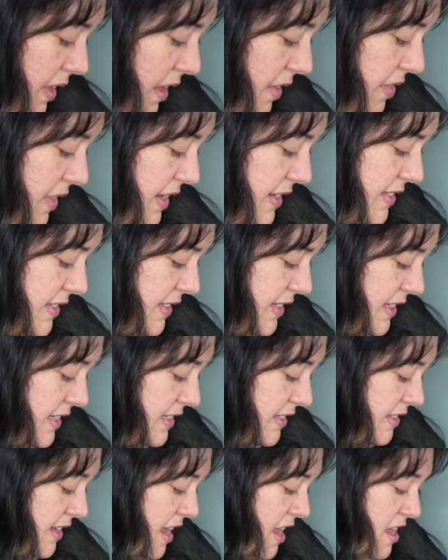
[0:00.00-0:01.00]
This
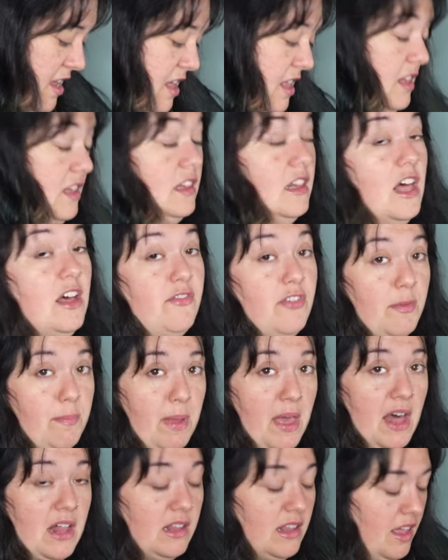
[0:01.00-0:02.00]
is
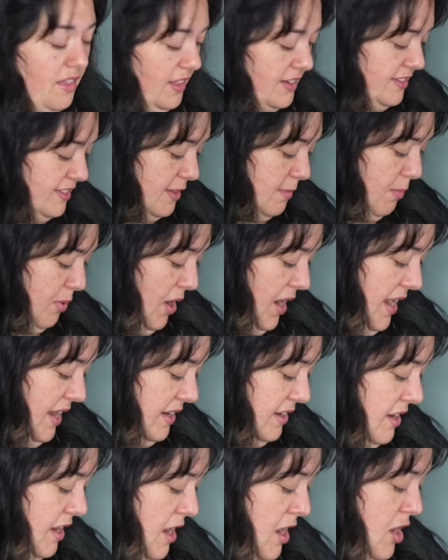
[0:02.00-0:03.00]
Loveappella. that's the
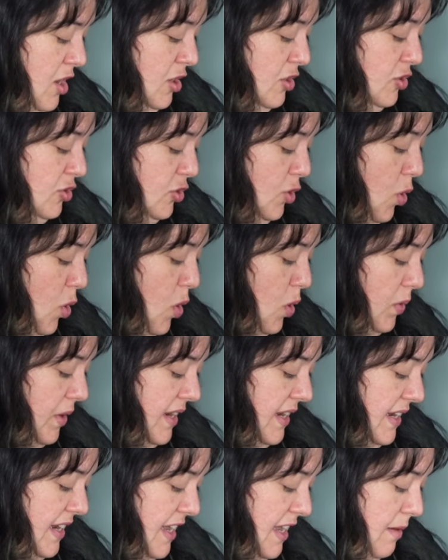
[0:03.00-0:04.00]
brand. Tory
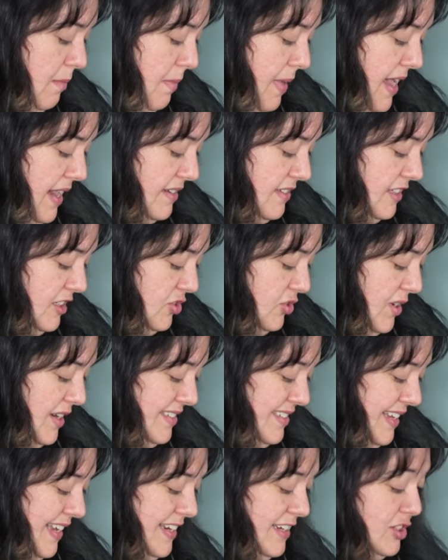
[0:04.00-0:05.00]
Knit Maxi
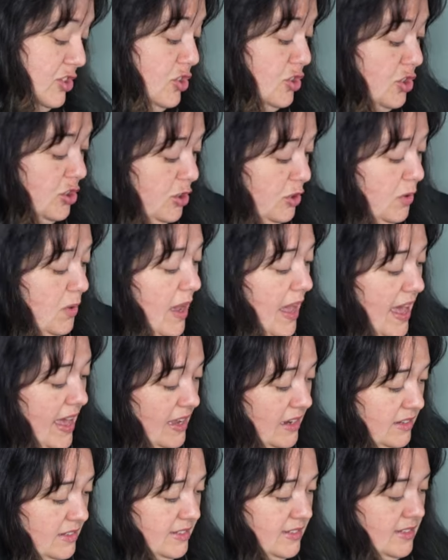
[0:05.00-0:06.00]
Dress in a
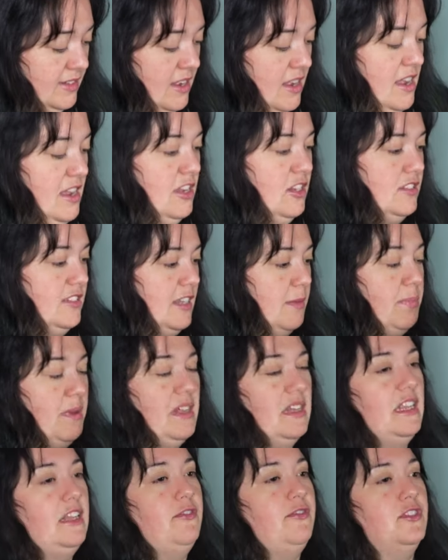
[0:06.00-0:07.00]
2X.
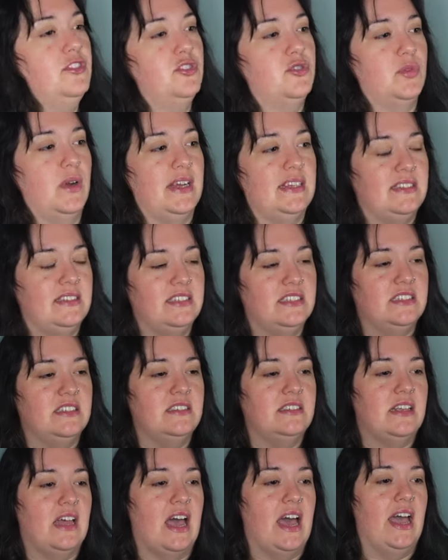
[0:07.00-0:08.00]
Typically for
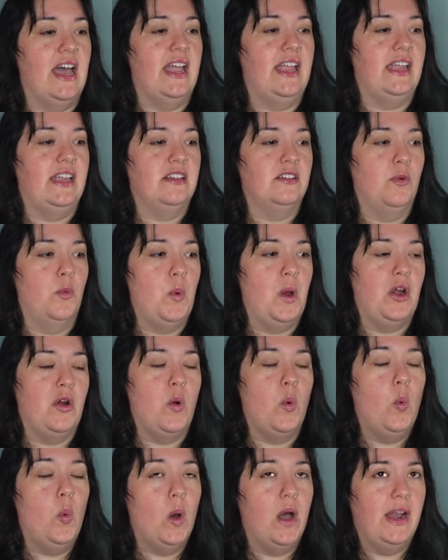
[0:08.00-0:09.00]
dresses, I wear a
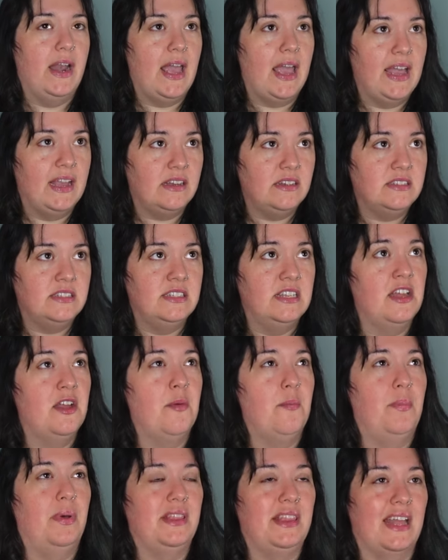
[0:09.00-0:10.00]
1X,
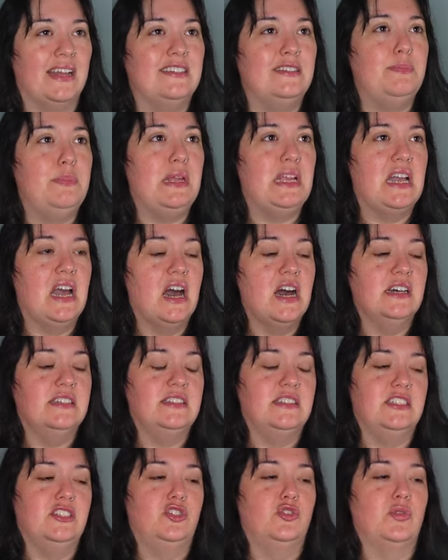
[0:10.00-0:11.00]
but that's because
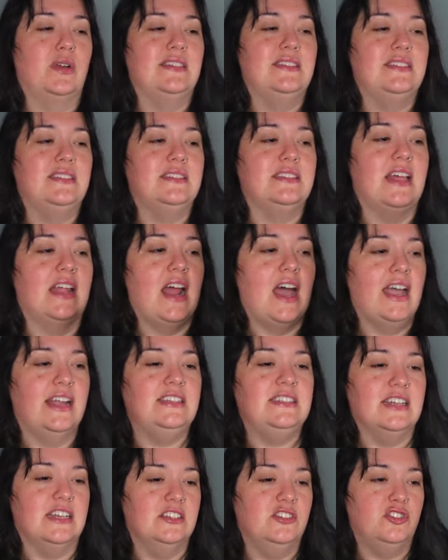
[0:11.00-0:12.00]
the dresses that I
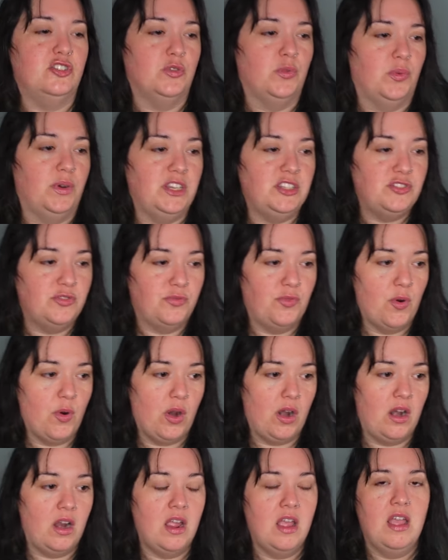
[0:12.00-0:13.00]
tend to reach
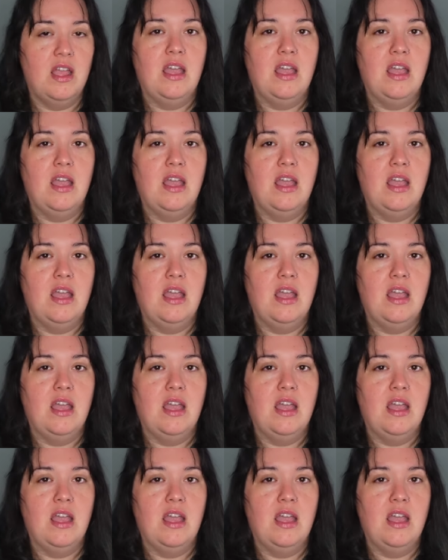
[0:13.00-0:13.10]
for,